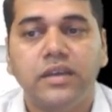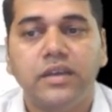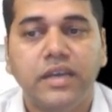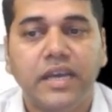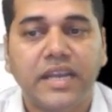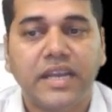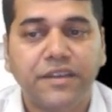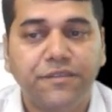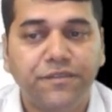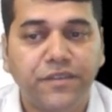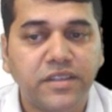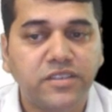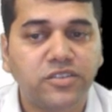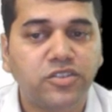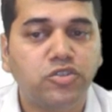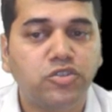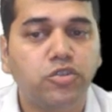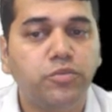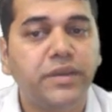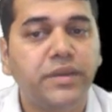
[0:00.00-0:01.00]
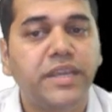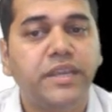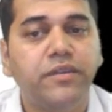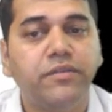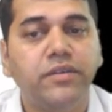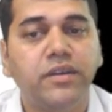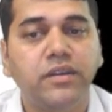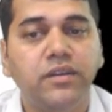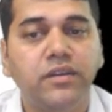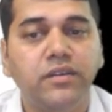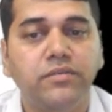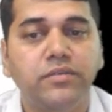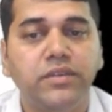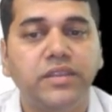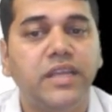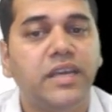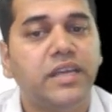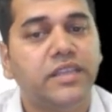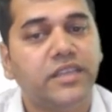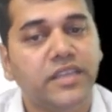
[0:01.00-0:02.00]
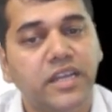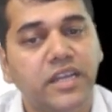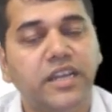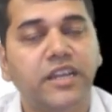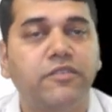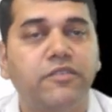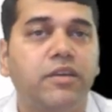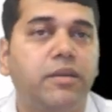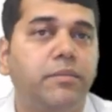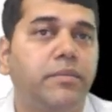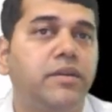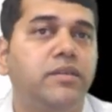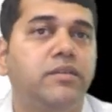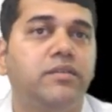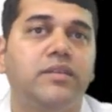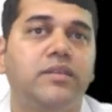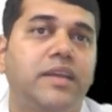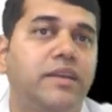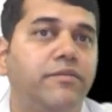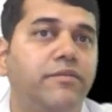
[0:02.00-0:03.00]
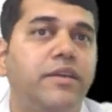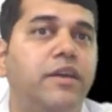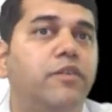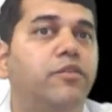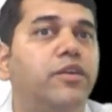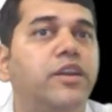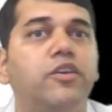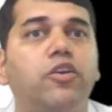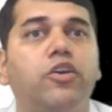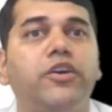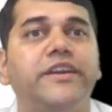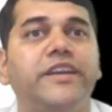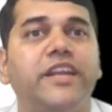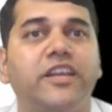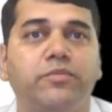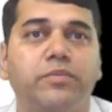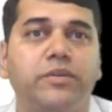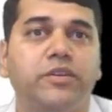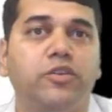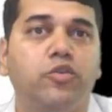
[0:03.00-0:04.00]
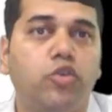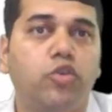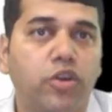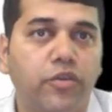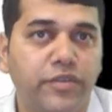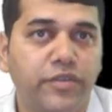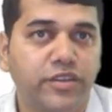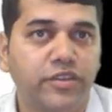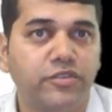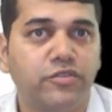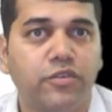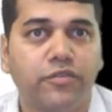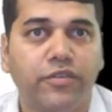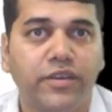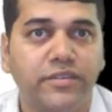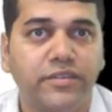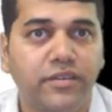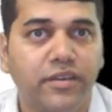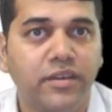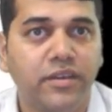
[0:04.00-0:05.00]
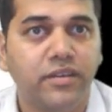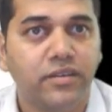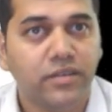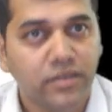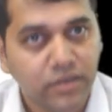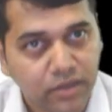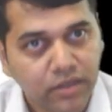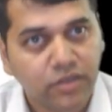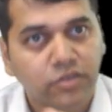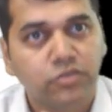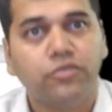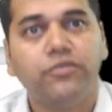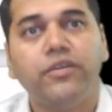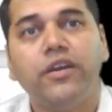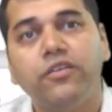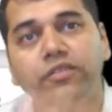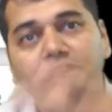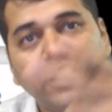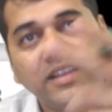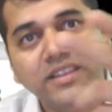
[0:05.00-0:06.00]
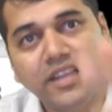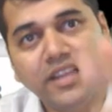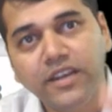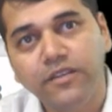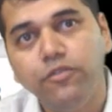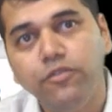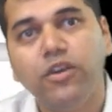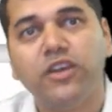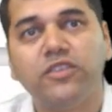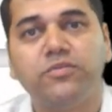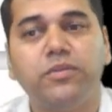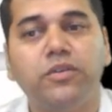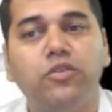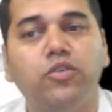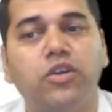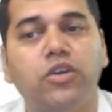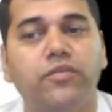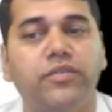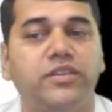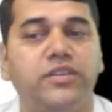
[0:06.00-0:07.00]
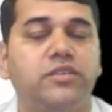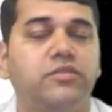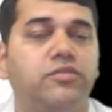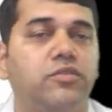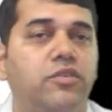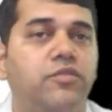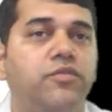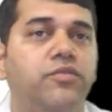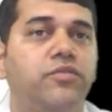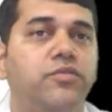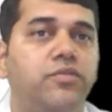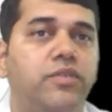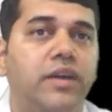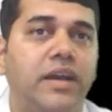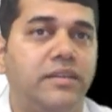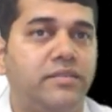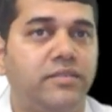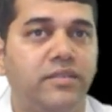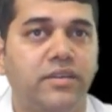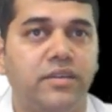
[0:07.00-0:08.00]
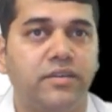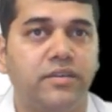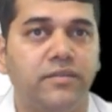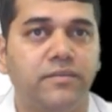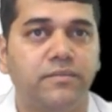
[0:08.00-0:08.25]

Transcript: A reference should be given with the ethical requirements like we have done audit as per the code of ethics of ICAI. So we have done the review as per code of ethics of ICAI.